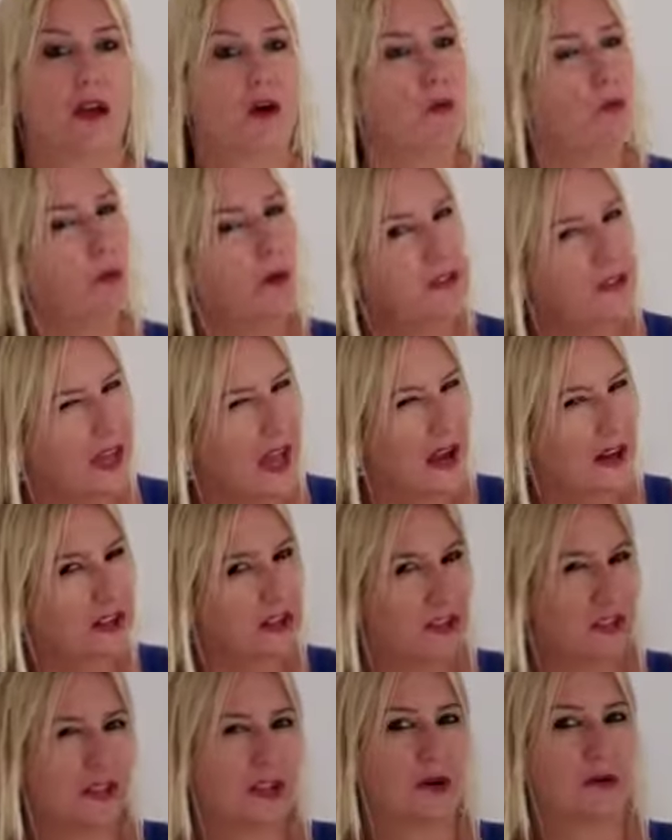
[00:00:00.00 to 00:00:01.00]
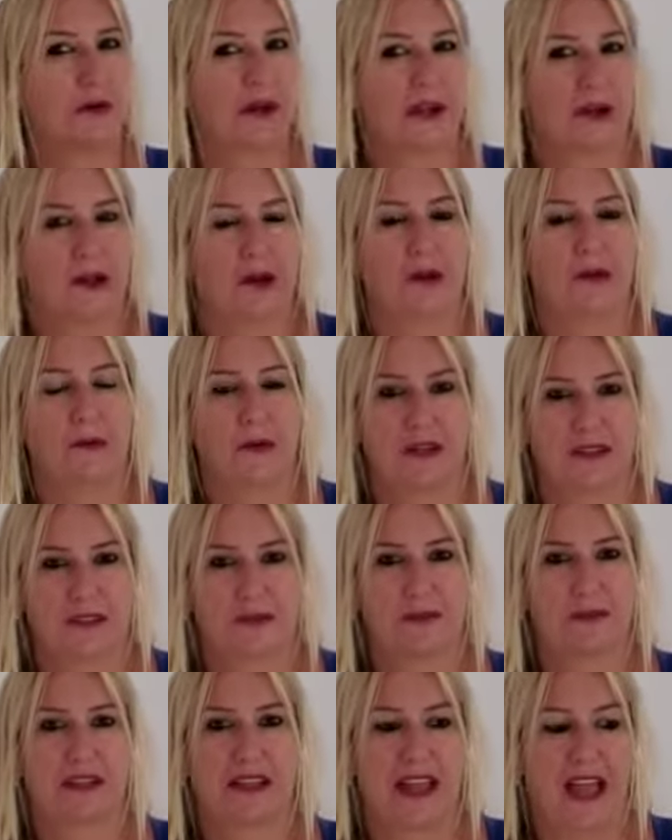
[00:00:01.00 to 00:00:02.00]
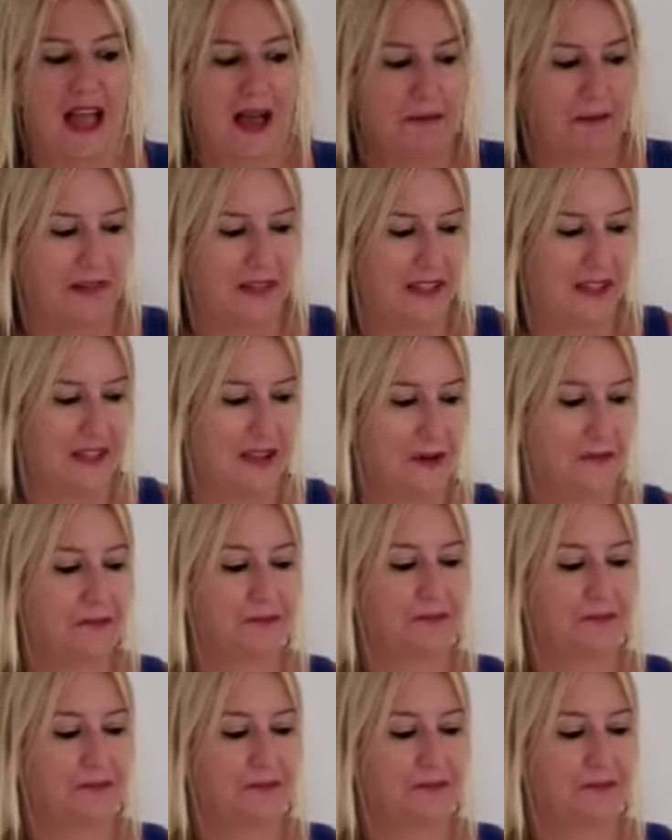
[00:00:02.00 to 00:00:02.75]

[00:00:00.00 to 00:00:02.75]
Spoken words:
what's actually going on and what's really happening there.